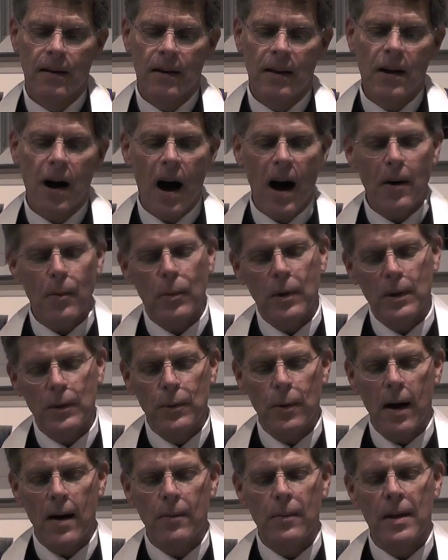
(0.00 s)
God will
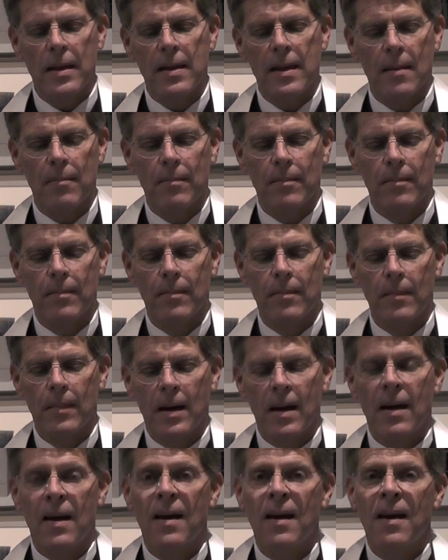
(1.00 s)
dwell with them
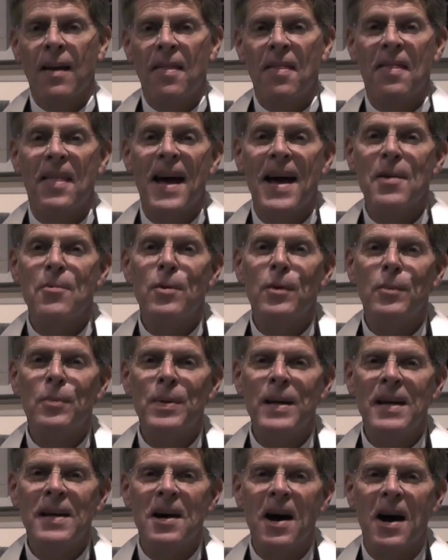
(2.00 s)
they will
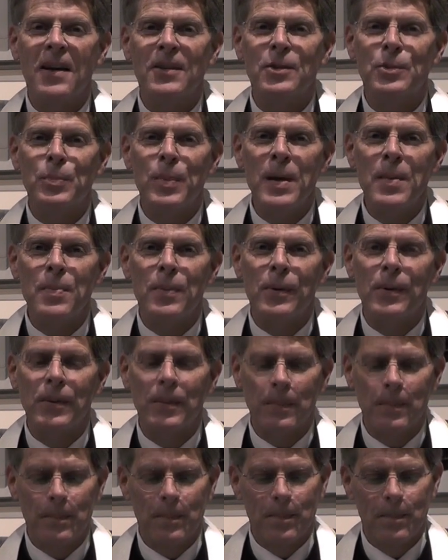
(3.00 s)
be God's people,
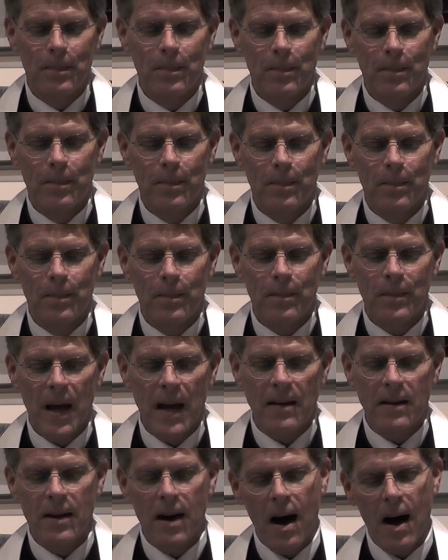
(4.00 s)

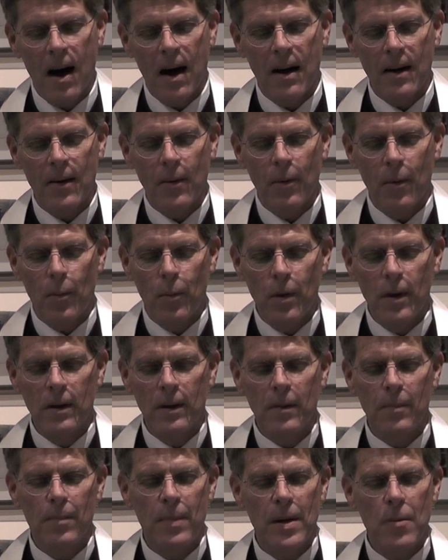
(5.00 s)
and God
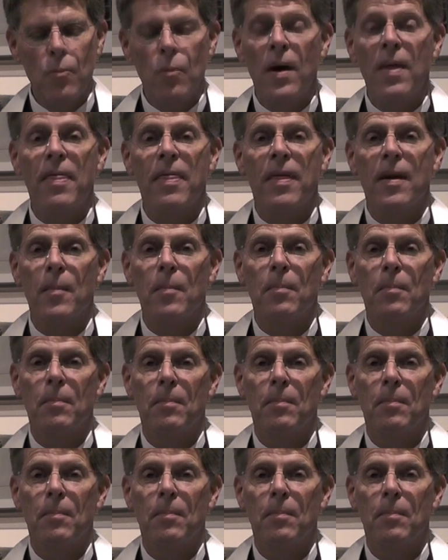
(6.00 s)
will be with them.